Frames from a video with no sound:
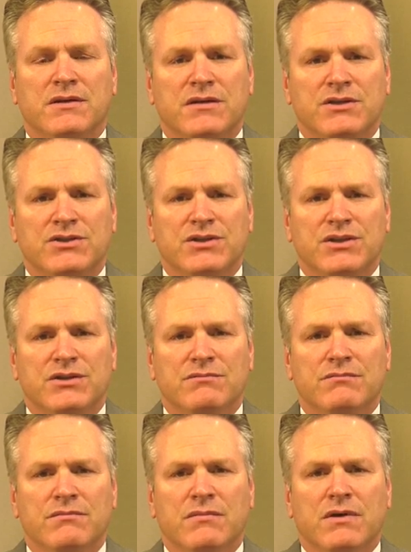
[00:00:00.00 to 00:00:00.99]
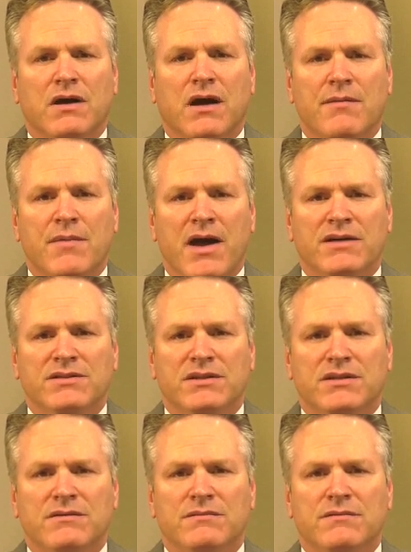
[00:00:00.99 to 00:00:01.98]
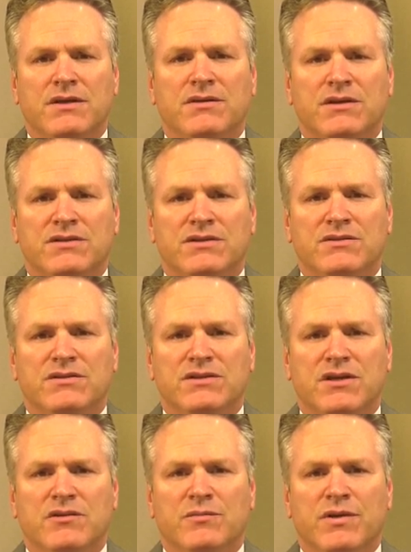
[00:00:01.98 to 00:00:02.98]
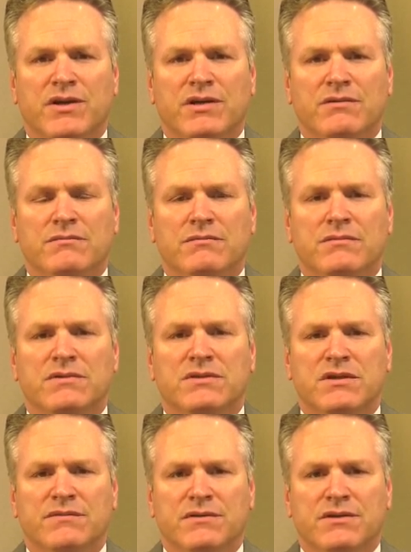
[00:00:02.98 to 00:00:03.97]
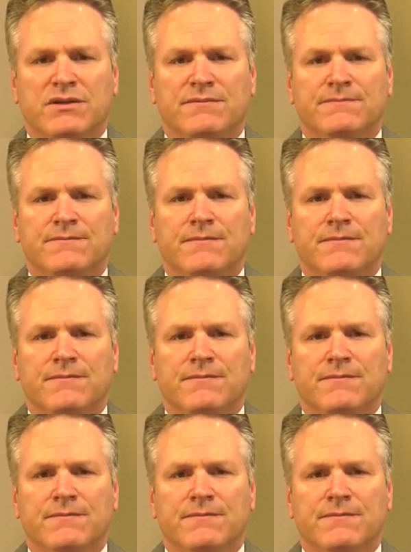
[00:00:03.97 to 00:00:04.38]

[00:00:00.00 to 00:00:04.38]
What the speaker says: This year, I'm asking that you consider celebrating differently.